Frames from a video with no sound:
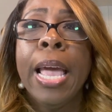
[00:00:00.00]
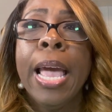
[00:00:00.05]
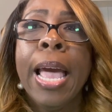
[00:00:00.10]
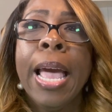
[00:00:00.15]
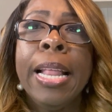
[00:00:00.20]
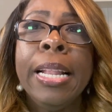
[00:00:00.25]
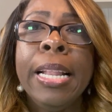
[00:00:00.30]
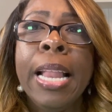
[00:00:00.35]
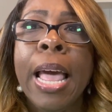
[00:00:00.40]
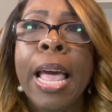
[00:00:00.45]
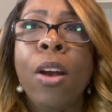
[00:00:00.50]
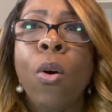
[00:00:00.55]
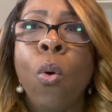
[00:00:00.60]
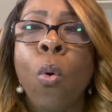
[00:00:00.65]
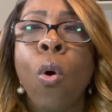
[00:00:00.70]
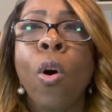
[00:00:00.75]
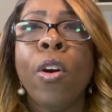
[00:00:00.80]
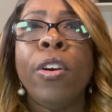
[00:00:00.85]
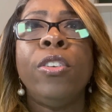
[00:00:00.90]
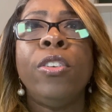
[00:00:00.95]
And that
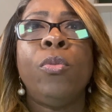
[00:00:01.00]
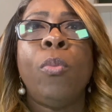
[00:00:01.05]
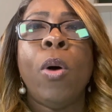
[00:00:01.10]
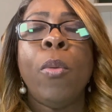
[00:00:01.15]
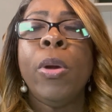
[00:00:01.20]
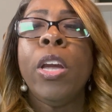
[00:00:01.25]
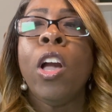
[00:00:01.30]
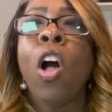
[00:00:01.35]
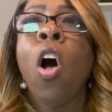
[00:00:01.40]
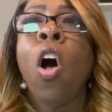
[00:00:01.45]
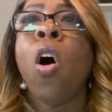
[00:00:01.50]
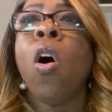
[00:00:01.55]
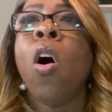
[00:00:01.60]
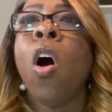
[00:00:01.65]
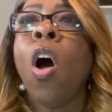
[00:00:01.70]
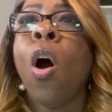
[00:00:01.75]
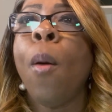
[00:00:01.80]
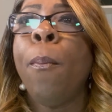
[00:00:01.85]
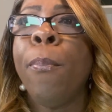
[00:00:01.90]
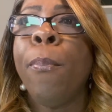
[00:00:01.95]
order is what we
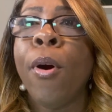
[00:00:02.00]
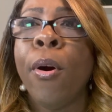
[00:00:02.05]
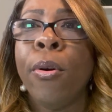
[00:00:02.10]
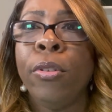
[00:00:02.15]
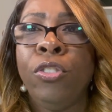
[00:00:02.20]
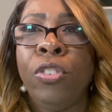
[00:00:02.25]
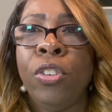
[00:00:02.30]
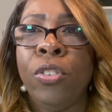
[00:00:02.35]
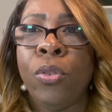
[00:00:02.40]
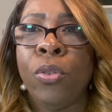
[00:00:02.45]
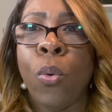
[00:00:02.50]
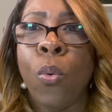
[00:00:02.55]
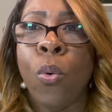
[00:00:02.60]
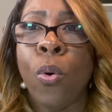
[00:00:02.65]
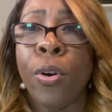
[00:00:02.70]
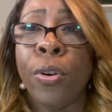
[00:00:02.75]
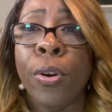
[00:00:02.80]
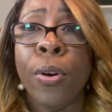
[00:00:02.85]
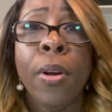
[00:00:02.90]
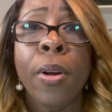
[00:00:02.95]
call a purchase
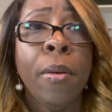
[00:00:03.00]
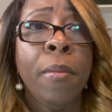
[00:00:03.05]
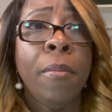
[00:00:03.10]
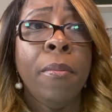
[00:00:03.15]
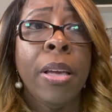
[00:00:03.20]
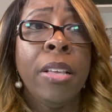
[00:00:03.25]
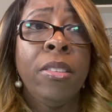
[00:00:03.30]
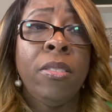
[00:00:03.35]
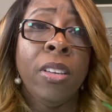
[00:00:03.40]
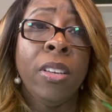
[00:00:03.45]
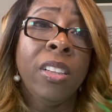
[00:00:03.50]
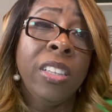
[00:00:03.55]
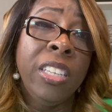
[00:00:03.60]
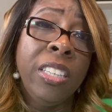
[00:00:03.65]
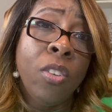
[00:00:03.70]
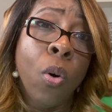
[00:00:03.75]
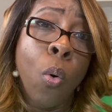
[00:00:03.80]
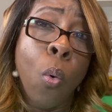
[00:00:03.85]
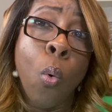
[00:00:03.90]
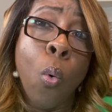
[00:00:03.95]
order. Basically
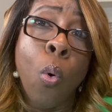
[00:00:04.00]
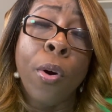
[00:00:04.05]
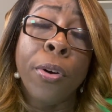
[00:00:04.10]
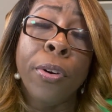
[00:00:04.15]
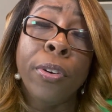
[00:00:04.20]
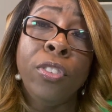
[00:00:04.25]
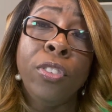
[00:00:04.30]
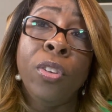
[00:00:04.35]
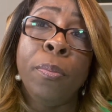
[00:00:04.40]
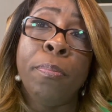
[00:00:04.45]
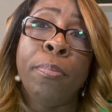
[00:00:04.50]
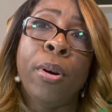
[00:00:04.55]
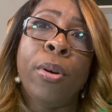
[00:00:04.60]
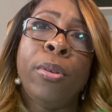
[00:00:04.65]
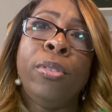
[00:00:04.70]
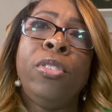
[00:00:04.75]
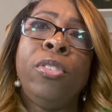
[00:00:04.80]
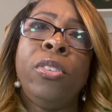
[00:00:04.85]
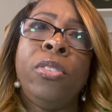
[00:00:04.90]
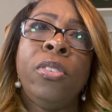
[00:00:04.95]
the order to
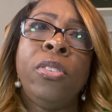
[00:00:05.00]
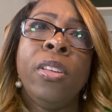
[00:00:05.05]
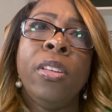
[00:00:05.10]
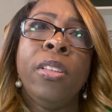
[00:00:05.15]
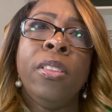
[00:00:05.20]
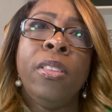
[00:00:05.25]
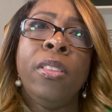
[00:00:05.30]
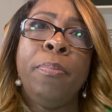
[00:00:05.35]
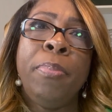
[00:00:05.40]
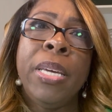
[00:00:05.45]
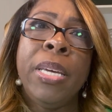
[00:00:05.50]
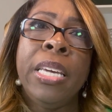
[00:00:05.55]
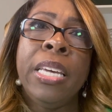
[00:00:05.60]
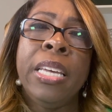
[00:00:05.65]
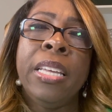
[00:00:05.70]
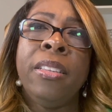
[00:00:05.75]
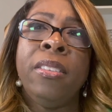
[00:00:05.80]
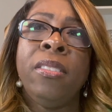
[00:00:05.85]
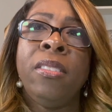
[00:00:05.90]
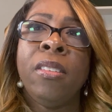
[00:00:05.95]
purchase the
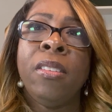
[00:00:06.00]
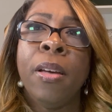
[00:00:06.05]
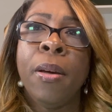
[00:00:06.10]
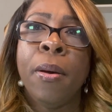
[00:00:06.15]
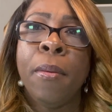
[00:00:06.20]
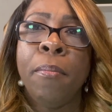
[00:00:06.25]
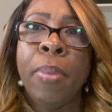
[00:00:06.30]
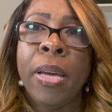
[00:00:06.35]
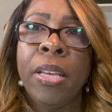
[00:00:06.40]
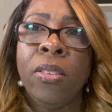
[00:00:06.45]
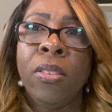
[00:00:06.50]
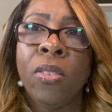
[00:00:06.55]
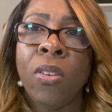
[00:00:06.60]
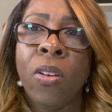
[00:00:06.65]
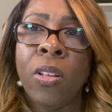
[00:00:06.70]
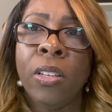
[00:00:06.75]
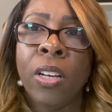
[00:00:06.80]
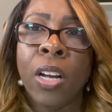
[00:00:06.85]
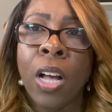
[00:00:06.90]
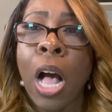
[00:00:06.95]
pens based
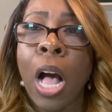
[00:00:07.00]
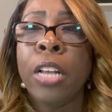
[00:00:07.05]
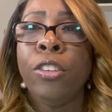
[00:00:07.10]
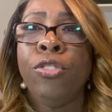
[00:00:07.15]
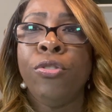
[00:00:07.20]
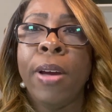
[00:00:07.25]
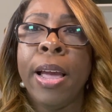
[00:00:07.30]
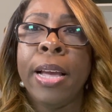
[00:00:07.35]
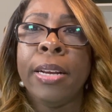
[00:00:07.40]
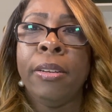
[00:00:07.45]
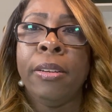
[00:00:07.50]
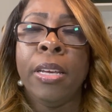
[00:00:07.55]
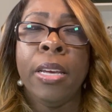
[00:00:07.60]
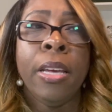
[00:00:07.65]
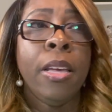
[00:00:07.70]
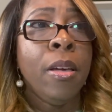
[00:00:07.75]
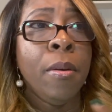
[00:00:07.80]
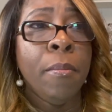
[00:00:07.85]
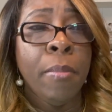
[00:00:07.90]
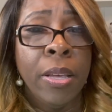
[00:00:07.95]
on the contracting,
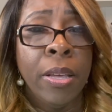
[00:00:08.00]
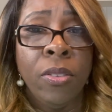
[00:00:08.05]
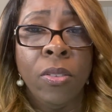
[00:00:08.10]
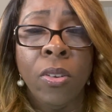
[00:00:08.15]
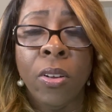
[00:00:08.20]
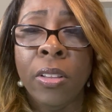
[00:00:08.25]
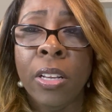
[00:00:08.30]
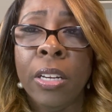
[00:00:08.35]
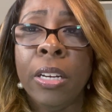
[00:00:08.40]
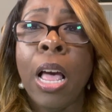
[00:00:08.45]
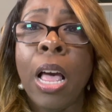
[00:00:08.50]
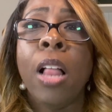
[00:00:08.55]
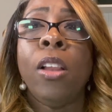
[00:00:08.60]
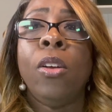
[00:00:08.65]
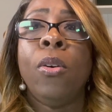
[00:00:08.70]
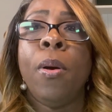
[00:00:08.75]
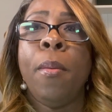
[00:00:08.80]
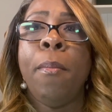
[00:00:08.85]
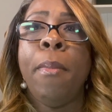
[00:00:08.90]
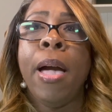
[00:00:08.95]
based on the
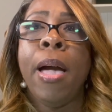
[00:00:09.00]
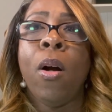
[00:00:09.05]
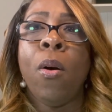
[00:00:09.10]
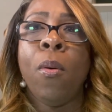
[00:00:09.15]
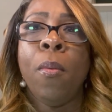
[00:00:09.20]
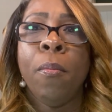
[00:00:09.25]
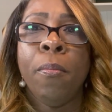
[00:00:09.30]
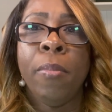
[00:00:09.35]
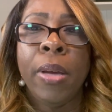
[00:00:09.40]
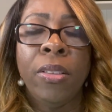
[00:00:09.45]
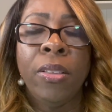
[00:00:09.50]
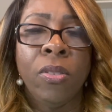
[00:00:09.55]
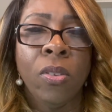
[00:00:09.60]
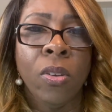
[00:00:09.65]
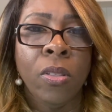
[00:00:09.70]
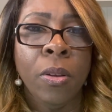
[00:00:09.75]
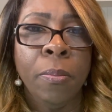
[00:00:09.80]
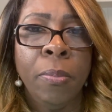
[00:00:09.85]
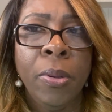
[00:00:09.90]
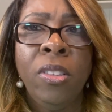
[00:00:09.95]
dollar amount, based
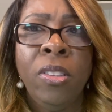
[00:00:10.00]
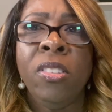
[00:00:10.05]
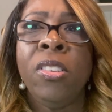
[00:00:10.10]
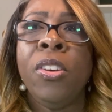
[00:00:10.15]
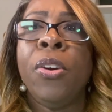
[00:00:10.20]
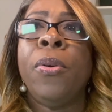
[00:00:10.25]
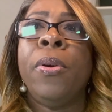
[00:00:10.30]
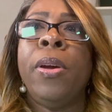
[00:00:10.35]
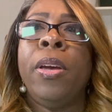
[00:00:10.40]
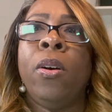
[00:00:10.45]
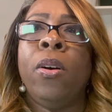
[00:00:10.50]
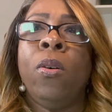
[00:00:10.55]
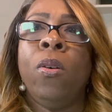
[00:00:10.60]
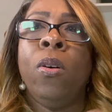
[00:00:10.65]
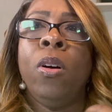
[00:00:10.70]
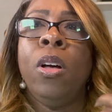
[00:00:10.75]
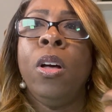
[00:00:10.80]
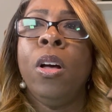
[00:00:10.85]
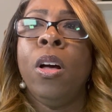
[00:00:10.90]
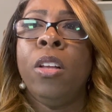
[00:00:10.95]
on the
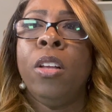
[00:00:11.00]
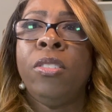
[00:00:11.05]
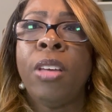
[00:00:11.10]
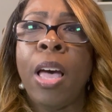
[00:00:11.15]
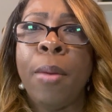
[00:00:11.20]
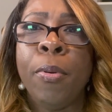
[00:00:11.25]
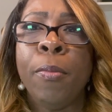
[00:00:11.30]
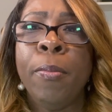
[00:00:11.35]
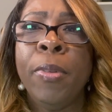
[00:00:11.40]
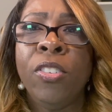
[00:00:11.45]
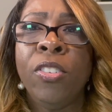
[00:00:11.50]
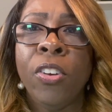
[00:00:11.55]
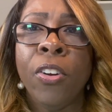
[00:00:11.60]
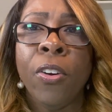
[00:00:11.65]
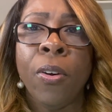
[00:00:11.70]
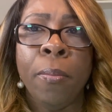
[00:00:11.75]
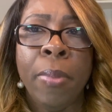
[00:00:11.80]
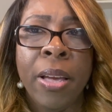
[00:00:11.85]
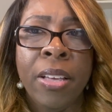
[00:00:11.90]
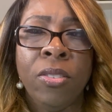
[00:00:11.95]
material, type of
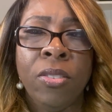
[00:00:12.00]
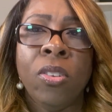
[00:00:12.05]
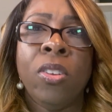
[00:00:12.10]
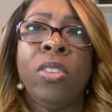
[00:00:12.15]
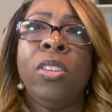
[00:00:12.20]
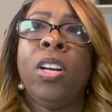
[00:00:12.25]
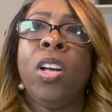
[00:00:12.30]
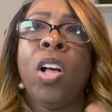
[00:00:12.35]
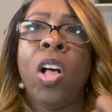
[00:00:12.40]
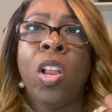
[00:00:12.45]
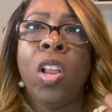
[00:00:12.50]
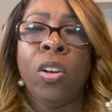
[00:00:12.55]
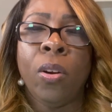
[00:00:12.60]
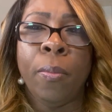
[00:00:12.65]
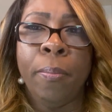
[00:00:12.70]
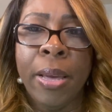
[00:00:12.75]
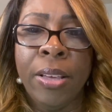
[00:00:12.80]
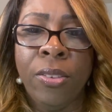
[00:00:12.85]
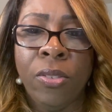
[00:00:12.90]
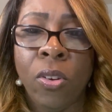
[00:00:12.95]
material, based on the color,
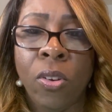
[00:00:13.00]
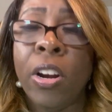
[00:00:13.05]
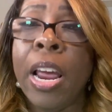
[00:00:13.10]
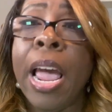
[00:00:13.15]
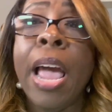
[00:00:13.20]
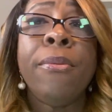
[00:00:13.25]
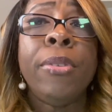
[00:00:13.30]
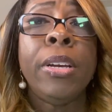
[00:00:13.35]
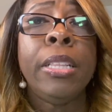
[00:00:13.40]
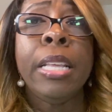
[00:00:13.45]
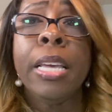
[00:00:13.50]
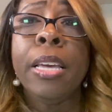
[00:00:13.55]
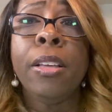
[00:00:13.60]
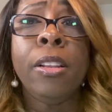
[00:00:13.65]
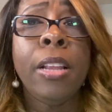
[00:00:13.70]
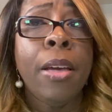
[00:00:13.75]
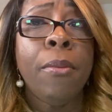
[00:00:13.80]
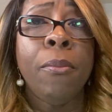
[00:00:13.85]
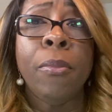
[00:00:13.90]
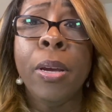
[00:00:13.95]
based on everything
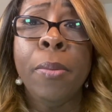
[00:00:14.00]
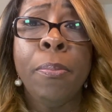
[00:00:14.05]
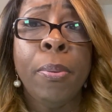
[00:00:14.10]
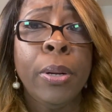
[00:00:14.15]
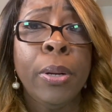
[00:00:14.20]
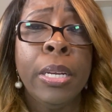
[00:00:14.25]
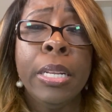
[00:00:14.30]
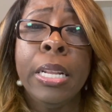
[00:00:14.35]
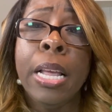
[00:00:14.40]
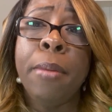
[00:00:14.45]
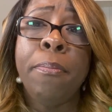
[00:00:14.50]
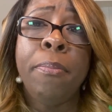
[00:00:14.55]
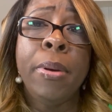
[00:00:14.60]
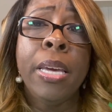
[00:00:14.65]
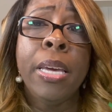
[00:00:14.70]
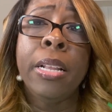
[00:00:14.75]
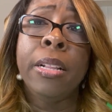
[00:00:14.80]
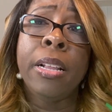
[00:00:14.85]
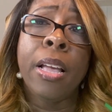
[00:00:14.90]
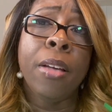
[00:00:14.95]
that we put in that
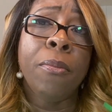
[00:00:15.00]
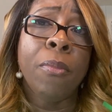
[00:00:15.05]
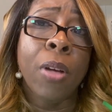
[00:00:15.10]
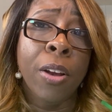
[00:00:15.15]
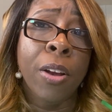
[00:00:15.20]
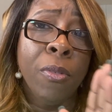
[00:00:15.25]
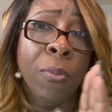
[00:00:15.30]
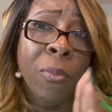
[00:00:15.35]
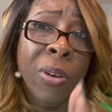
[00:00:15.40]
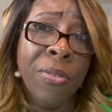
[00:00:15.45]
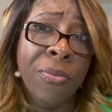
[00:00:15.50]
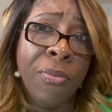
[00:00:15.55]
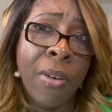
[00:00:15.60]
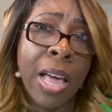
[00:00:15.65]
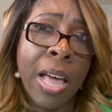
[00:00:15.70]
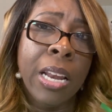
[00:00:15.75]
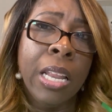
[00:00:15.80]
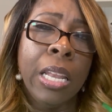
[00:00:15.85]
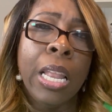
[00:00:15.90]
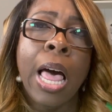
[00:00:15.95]
bid and we
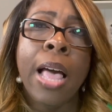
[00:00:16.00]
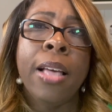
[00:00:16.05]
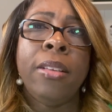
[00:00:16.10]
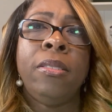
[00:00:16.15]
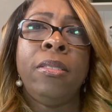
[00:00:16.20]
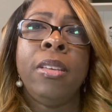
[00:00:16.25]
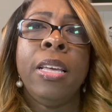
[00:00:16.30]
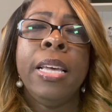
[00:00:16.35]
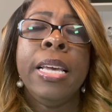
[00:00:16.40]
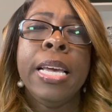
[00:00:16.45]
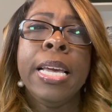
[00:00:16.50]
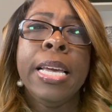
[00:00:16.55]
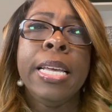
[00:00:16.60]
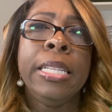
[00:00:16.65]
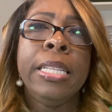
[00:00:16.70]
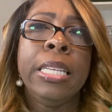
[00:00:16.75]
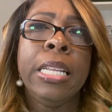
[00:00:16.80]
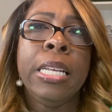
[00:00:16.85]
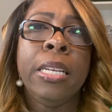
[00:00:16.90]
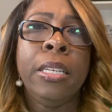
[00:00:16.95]
finalize
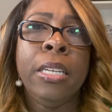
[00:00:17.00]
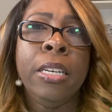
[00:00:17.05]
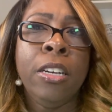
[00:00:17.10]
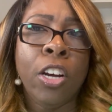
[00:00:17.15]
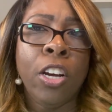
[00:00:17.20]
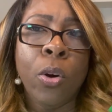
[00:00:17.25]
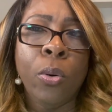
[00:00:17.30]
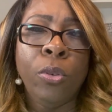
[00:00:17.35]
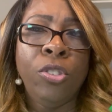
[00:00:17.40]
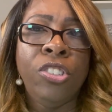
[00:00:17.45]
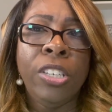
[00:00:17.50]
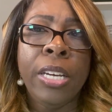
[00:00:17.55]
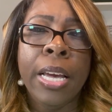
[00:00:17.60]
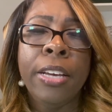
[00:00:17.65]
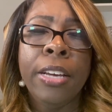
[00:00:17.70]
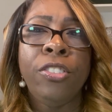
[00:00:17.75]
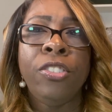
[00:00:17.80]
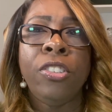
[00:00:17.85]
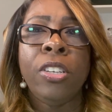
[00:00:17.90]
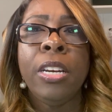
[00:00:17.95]
in the
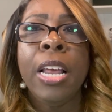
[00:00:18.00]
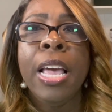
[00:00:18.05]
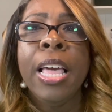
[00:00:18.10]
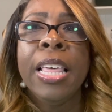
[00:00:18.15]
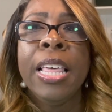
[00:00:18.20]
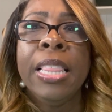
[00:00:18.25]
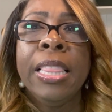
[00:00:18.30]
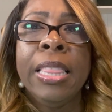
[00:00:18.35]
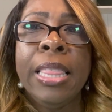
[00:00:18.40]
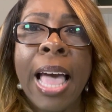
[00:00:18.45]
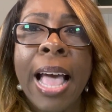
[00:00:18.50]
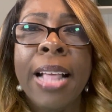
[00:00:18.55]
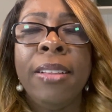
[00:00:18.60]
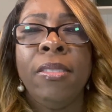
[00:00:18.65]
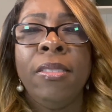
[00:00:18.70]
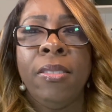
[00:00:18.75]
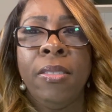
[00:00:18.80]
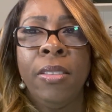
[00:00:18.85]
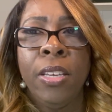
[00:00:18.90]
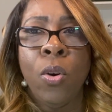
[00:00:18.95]
negotiation.
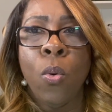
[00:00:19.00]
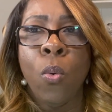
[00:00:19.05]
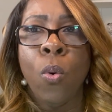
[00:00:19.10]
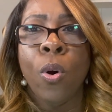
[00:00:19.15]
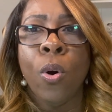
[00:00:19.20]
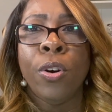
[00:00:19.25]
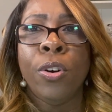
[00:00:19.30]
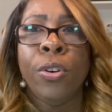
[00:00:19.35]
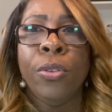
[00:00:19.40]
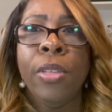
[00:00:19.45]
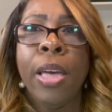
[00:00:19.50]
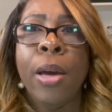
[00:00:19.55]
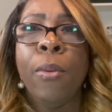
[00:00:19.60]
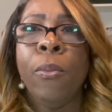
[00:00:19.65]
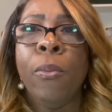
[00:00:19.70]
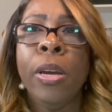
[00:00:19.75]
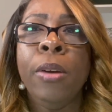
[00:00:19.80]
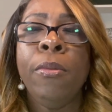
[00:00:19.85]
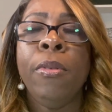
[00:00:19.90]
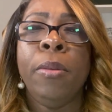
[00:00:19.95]
That's the order that
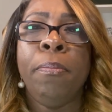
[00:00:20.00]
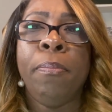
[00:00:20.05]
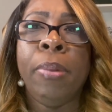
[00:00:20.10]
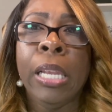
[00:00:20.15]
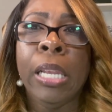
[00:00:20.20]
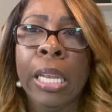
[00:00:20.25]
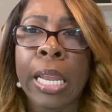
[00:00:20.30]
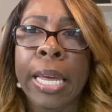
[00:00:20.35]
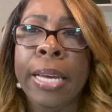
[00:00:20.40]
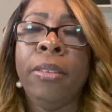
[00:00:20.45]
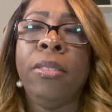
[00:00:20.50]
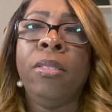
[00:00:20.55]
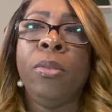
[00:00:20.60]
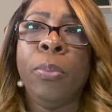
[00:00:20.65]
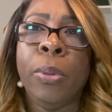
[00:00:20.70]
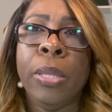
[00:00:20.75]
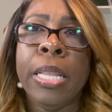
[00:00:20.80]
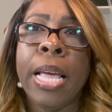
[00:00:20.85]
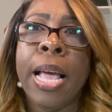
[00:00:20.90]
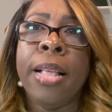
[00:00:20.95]
we would place
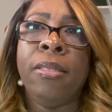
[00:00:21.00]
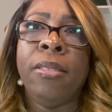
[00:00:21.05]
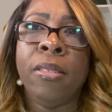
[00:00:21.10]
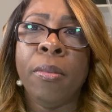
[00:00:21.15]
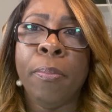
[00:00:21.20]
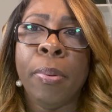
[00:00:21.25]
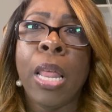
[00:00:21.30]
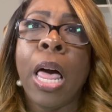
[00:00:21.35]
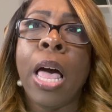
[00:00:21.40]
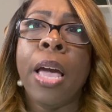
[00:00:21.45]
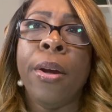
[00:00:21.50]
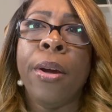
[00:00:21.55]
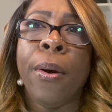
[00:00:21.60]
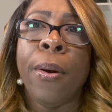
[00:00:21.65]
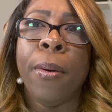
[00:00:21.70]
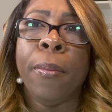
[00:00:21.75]
with that supplier.